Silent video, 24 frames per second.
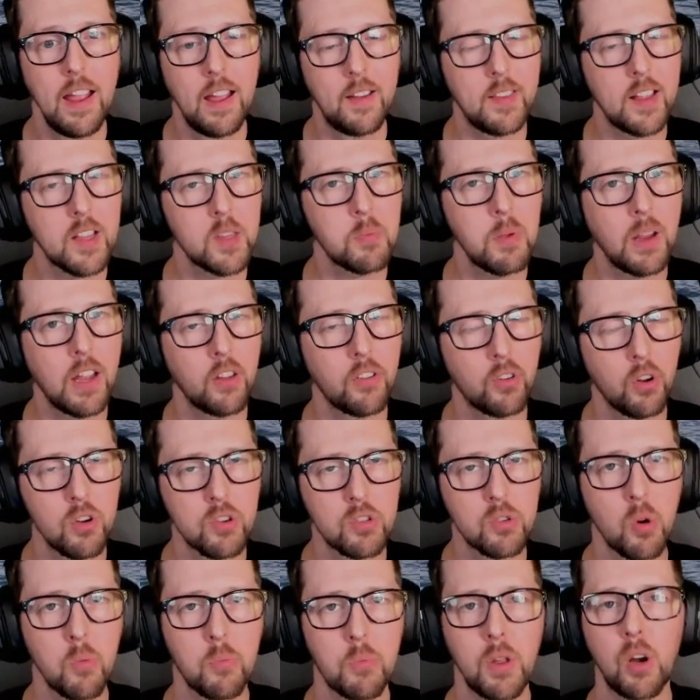and that's because her
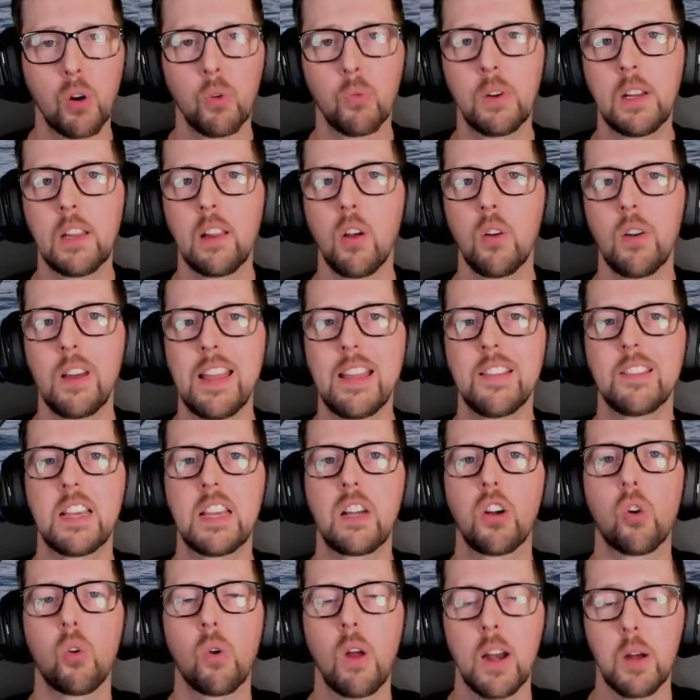torpedo reload is
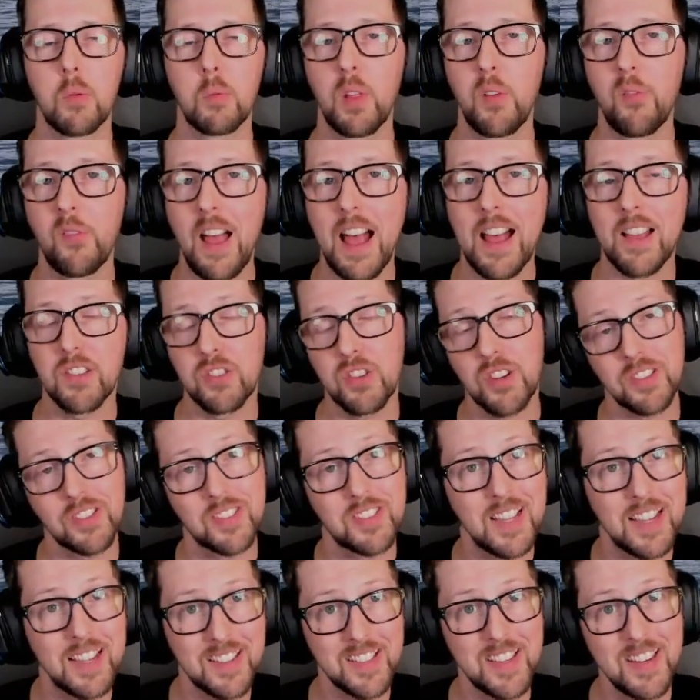incredibly fast, just
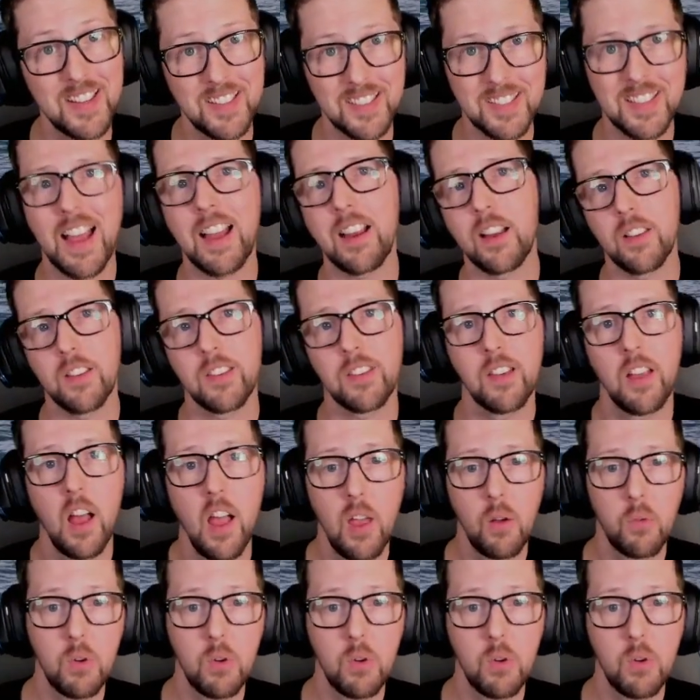60 seconds,